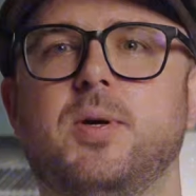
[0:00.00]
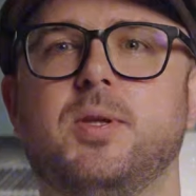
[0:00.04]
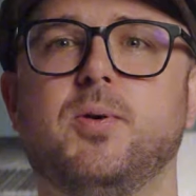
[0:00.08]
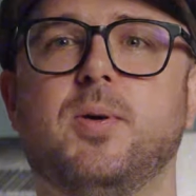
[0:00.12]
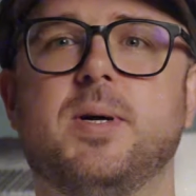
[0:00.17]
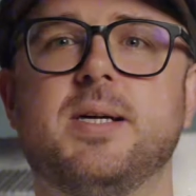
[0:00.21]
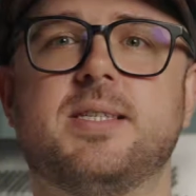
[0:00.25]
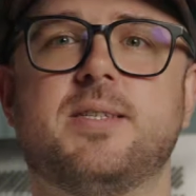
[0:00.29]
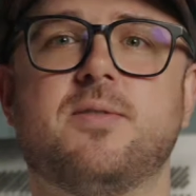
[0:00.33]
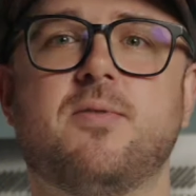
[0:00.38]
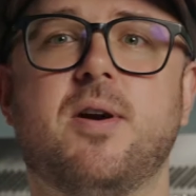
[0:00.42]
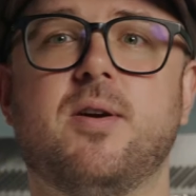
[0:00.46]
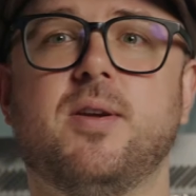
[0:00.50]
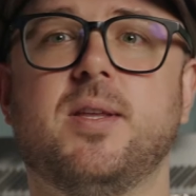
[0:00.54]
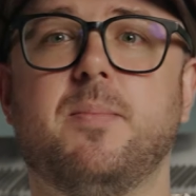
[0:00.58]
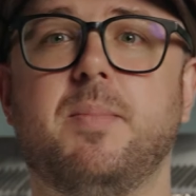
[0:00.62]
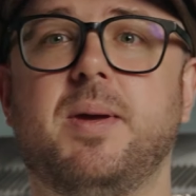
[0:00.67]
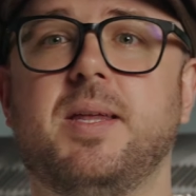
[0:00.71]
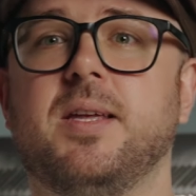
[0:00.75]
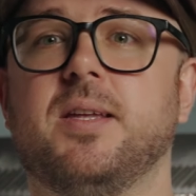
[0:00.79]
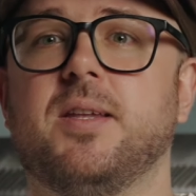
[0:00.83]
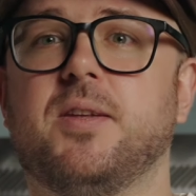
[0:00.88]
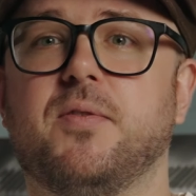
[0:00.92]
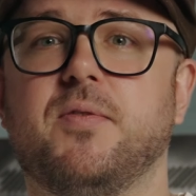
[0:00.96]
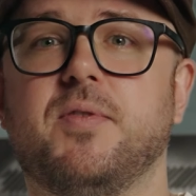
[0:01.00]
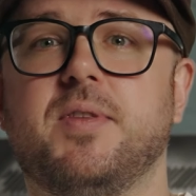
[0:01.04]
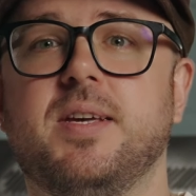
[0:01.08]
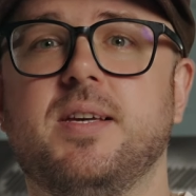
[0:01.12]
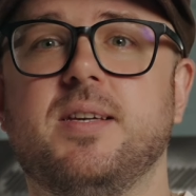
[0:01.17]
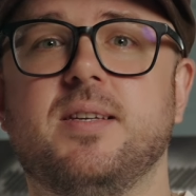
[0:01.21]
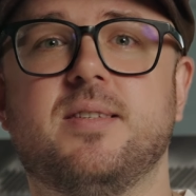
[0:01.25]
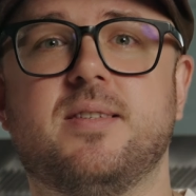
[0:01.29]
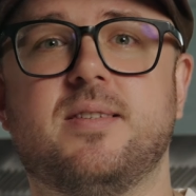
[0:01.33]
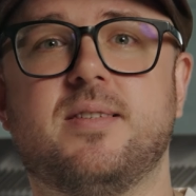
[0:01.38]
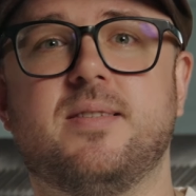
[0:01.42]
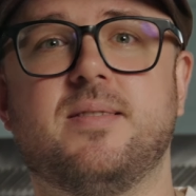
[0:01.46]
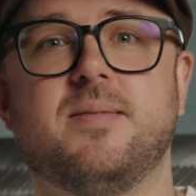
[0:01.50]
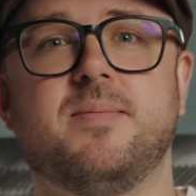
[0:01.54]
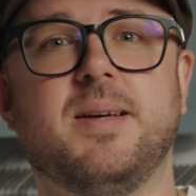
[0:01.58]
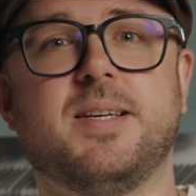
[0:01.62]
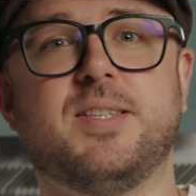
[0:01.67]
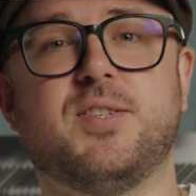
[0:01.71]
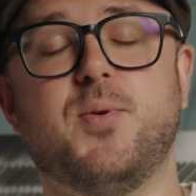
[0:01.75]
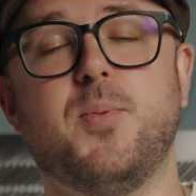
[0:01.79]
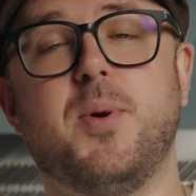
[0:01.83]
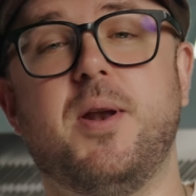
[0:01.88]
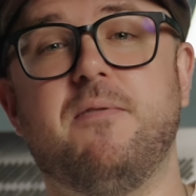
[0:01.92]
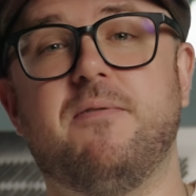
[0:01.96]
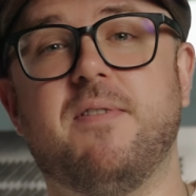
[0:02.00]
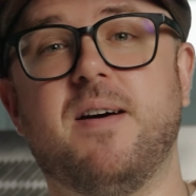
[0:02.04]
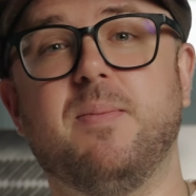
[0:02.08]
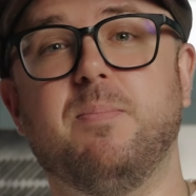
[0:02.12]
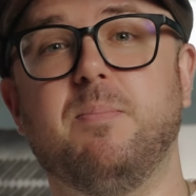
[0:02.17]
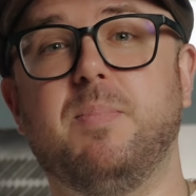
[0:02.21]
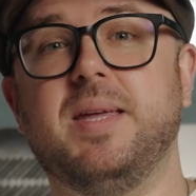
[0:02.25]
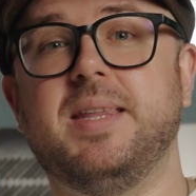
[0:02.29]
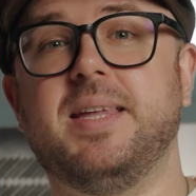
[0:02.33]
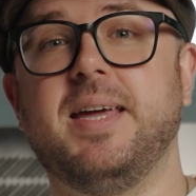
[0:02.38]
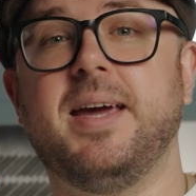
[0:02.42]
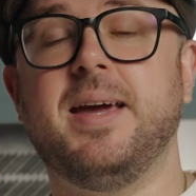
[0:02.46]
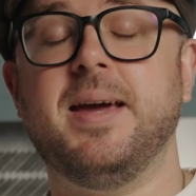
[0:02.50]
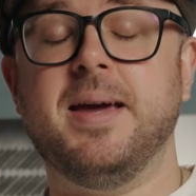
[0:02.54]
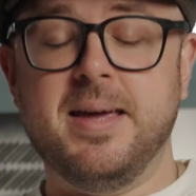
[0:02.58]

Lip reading: us around a minute of this extremely fun beating,